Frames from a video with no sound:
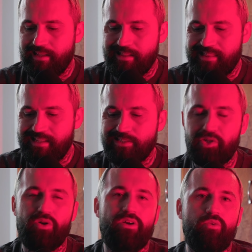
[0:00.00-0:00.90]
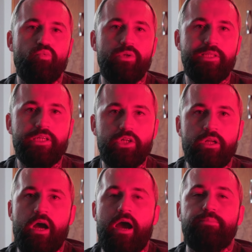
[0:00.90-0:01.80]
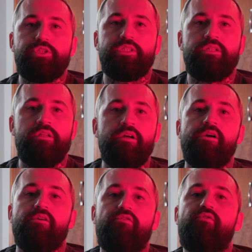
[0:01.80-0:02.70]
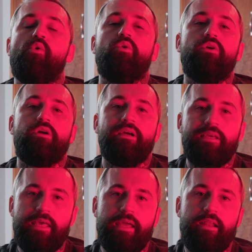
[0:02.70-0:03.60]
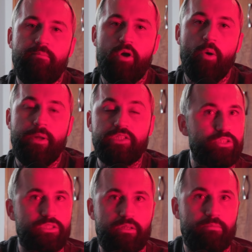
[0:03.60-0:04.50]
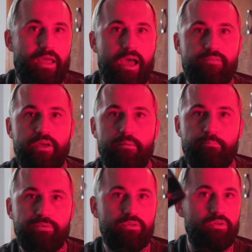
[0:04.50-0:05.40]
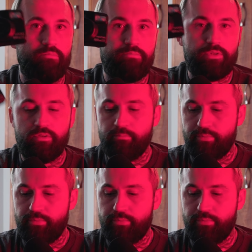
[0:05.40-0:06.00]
these are a really good option for candid moments. Just to have it boom, boom,